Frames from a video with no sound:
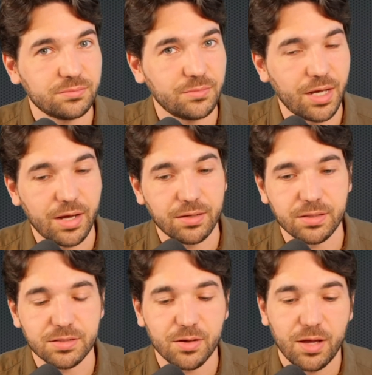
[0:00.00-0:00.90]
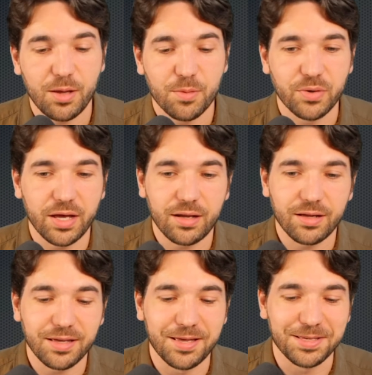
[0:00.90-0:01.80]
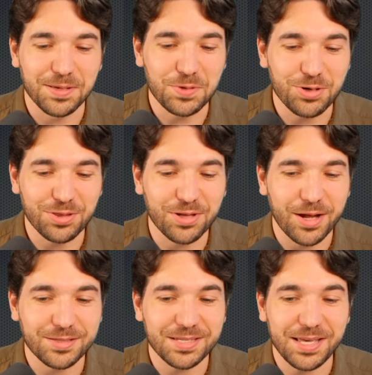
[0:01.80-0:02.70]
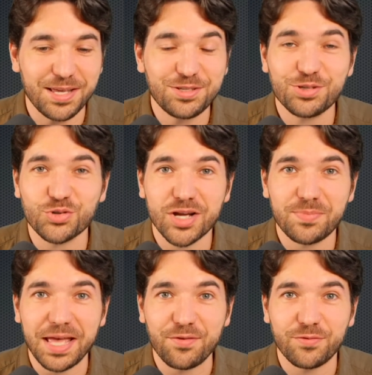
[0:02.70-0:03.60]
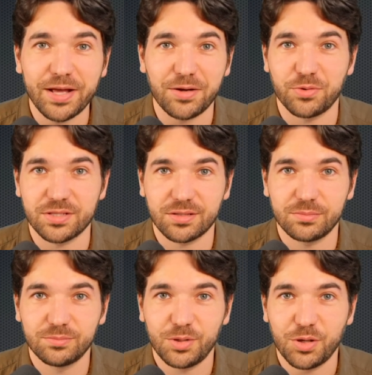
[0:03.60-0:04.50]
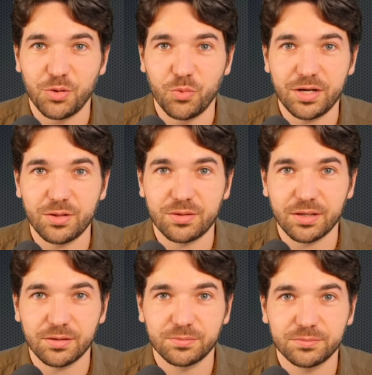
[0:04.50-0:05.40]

No, I don't think so. But give me your thoughts. Is Trump a flight risk? What do you think?